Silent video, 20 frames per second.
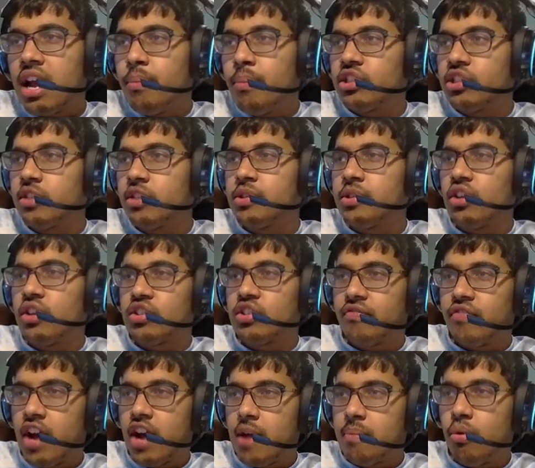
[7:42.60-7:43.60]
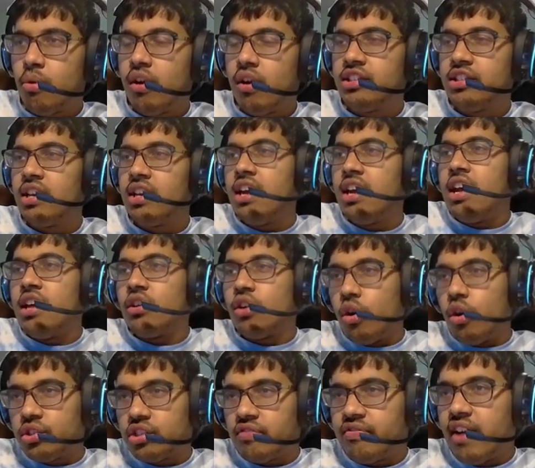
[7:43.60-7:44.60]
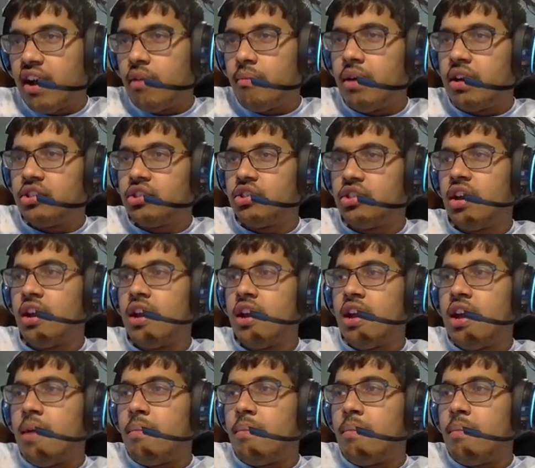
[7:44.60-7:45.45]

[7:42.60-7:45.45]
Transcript: puts themselves on five points, goes to final match today.